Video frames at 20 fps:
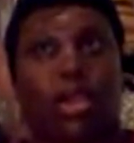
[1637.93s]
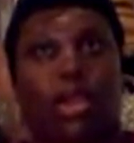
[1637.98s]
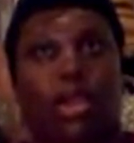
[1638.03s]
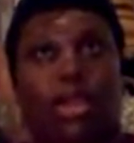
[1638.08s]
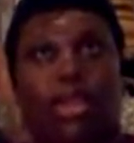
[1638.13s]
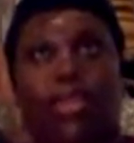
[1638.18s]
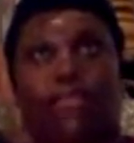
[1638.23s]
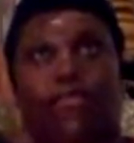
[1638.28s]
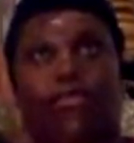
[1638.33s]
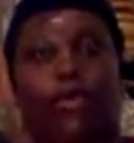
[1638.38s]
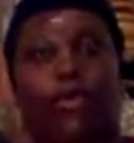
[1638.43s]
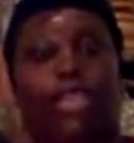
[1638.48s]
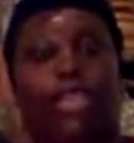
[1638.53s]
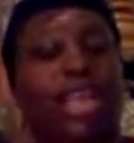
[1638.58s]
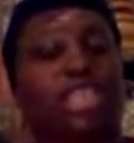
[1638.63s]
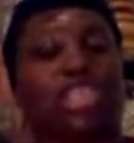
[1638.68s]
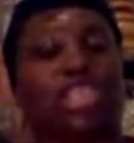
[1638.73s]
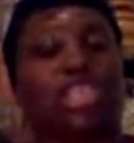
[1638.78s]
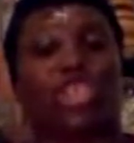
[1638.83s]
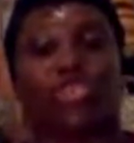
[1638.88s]
if we're
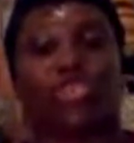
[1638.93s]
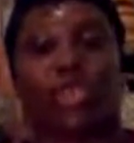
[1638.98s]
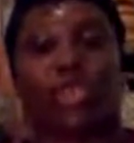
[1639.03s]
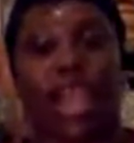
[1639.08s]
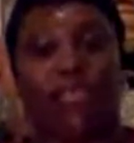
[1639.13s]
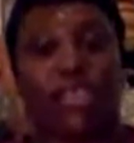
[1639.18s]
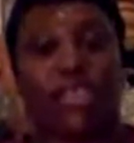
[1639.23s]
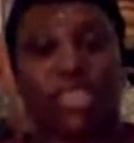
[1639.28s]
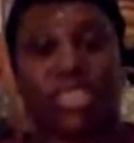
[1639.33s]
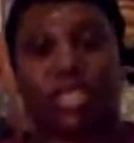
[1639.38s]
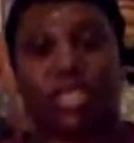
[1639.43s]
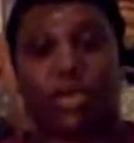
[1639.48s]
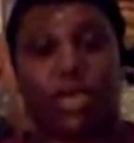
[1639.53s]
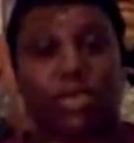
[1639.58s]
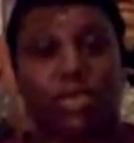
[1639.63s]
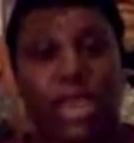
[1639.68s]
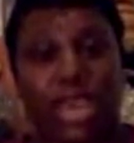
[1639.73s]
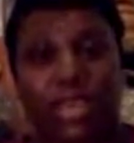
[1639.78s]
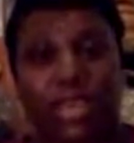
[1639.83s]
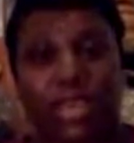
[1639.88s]
not striving to be
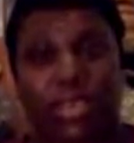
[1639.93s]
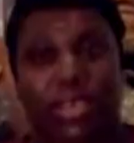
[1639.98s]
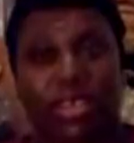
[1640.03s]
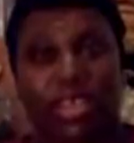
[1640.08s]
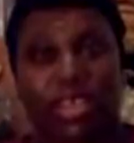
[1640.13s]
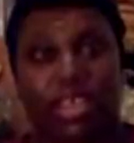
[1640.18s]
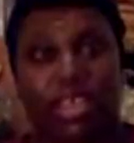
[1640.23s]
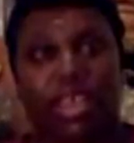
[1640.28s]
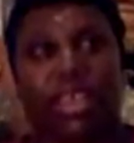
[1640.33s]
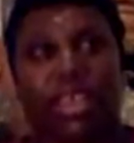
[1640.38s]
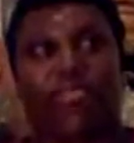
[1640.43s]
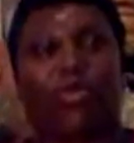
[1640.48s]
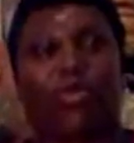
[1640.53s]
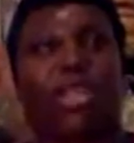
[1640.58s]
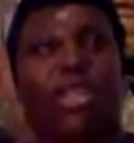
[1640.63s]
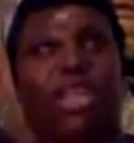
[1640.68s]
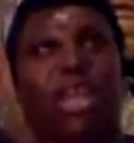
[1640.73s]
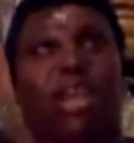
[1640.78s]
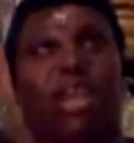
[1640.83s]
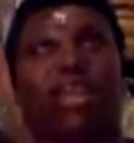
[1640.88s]
better, if we're
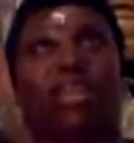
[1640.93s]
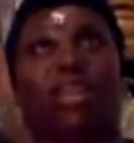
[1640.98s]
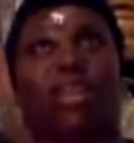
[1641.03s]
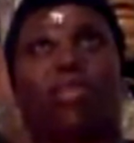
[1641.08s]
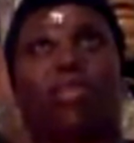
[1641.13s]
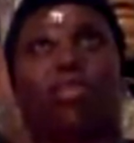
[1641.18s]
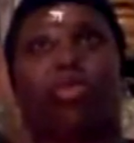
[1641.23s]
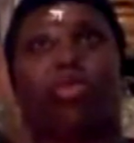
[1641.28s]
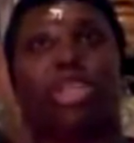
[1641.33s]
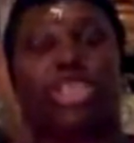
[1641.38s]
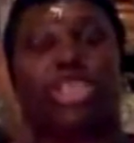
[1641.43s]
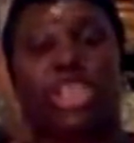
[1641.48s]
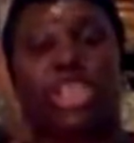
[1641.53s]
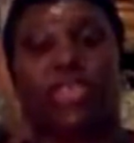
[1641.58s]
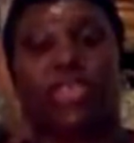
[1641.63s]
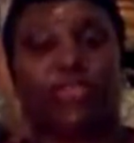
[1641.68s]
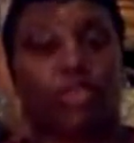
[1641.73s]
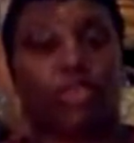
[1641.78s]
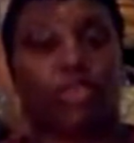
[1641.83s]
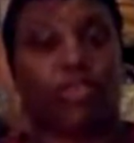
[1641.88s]
not
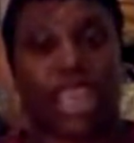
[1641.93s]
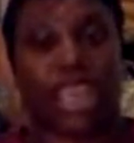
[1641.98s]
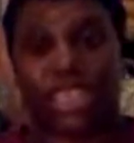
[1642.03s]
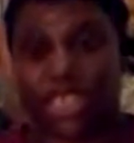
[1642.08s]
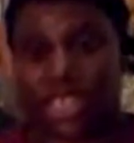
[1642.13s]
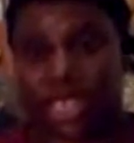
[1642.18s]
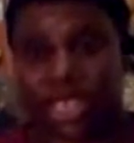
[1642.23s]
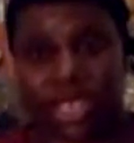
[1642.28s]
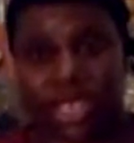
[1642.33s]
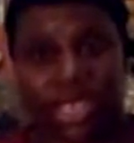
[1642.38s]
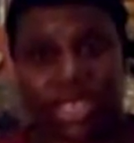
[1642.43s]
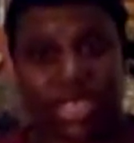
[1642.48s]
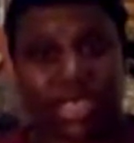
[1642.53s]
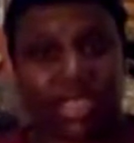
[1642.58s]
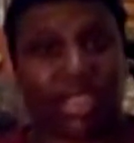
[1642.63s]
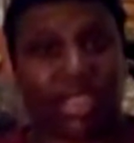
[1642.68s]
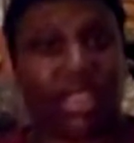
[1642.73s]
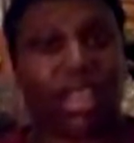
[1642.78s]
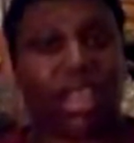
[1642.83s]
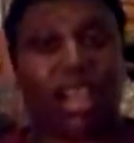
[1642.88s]
pushing for righteousness,
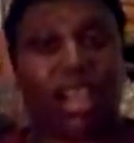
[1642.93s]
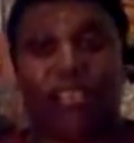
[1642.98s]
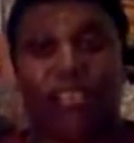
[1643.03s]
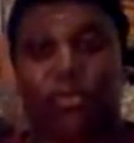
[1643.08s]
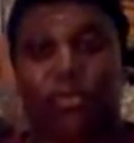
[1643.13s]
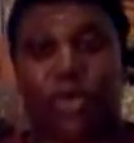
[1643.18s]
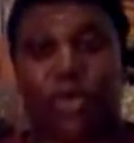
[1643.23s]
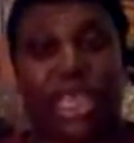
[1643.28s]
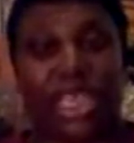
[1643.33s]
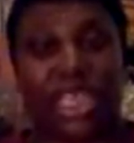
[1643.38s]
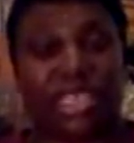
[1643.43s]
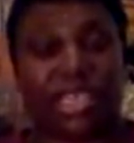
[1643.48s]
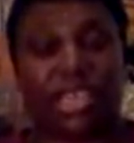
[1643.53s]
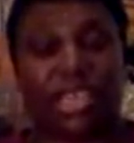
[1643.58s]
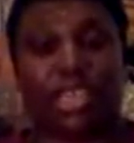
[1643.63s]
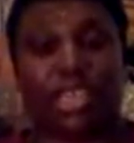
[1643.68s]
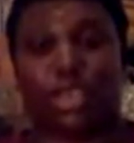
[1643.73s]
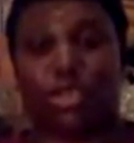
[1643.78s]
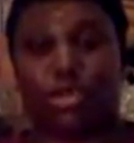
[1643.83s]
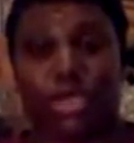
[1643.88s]
love, peace,
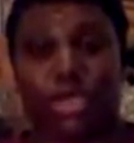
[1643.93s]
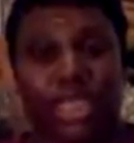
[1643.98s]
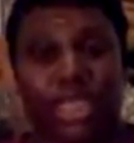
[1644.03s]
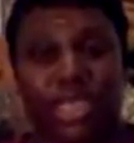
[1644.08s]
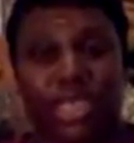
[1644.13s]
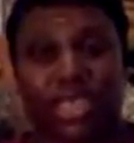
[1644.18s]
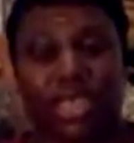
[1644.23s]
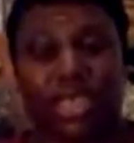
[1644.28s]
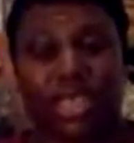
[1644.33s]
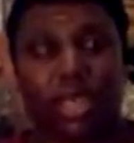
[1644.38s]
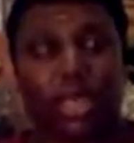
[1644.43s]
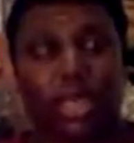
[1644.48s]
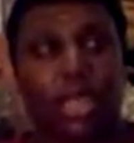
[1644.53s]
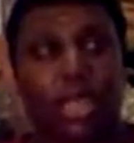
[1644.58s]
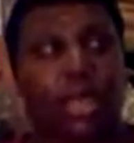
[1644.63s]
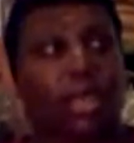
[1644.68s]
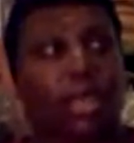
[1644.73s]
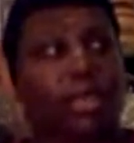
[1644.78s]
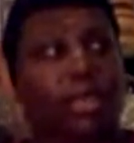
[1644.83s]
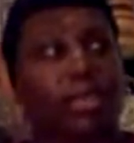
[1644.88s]
and unity,
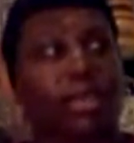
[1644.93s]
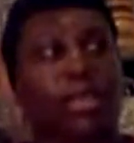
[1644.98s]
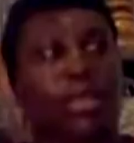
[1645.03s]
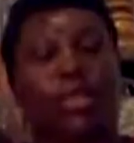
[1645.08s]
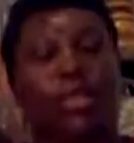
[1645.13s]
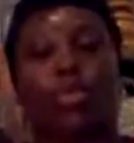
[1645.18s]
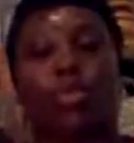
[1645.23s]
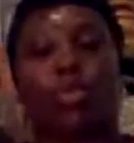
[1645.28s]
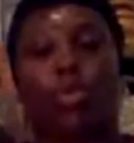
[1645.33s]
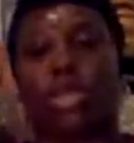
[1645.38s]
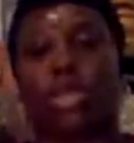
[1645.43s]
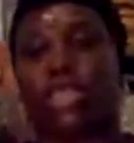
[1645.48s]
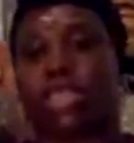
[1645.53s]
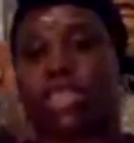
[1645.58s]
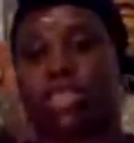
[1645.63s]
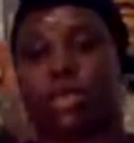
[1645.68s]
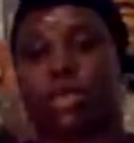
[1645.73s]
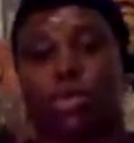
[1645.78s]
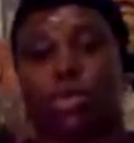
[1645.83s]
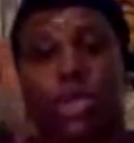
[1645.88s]
then what is
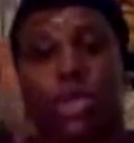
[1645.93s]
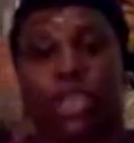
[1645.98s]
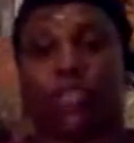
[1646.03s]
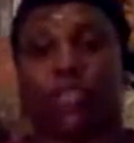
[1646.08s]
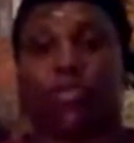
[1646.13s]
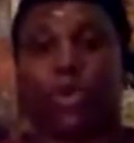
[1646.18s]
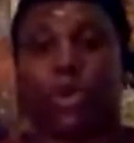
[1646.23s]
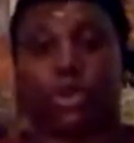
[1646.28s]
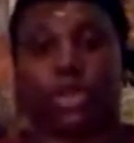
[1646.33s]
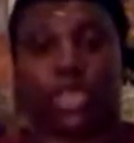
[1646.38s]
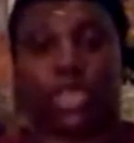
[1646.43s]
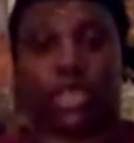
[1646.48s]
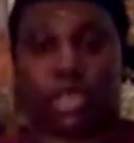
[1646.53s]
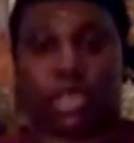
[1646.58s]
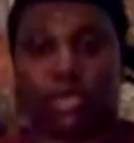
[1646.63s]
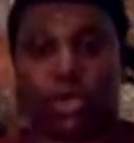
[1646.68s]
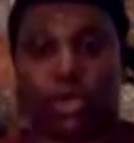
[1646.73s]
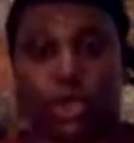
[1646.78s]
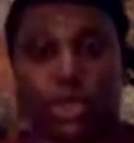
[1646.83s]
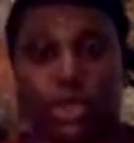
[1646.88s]
the point of building a
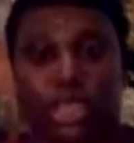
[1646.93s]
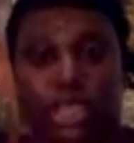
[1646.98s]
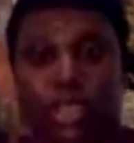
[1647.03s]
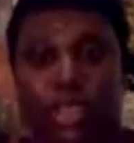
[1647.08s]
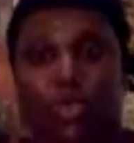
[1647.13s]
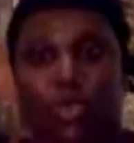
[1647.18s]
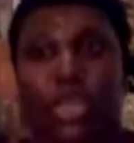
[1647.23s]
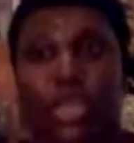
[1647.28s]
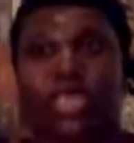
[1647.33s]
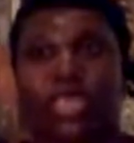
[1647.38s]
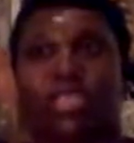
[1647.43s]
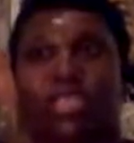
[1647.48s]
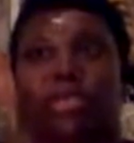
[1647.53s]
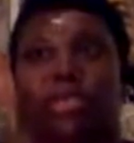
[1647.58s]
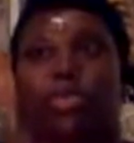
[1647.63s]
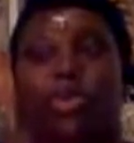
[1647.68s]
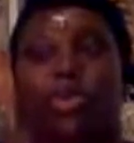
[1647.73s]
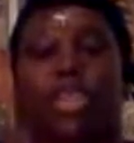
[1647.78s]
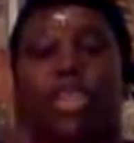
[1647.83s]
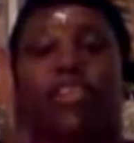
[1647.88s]
community? What is the
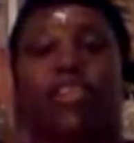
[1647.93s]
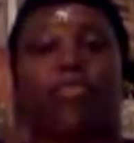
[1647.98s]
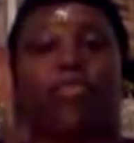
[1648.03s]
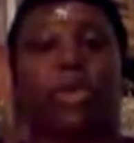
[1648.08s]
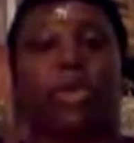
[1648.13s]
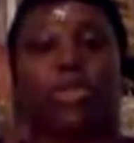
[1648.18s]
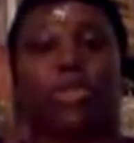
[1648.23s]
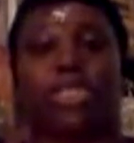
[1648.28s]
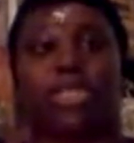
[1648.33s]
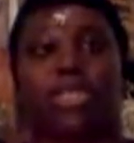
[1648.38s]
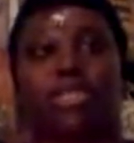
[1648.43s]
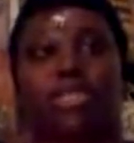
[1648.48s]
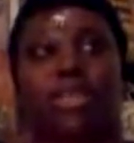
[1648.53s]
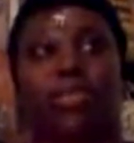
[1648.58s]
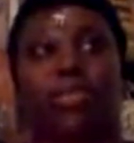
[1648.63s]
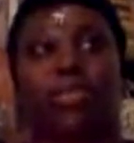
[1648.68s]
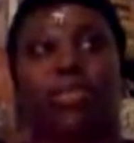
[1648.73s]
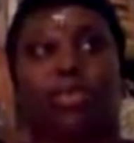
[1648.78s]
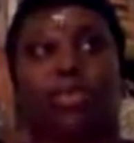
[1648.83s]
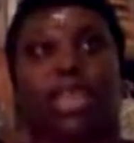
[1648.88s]
point of building
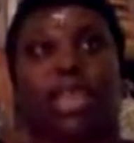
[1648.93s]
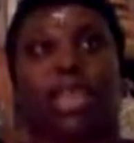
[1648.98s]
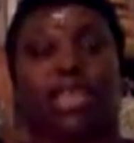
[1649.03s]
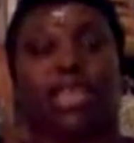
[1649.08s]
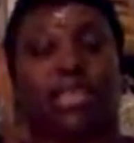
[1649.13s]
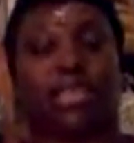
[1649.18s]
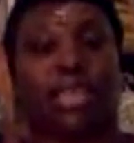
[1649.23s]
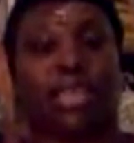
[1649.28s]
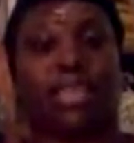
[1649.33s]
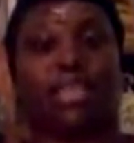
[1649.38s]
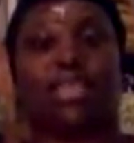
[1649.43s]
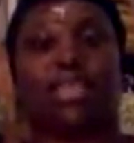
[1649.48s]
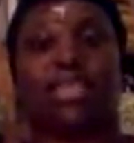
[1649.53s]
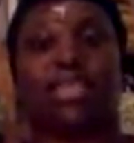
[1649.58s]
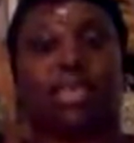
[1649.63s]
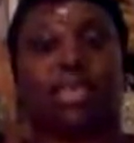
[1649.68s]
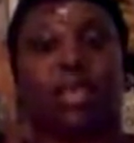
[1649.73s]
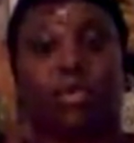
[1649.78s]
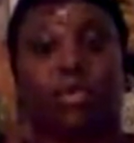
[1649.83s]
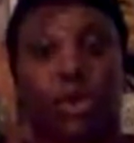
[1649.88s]
something and saying this in the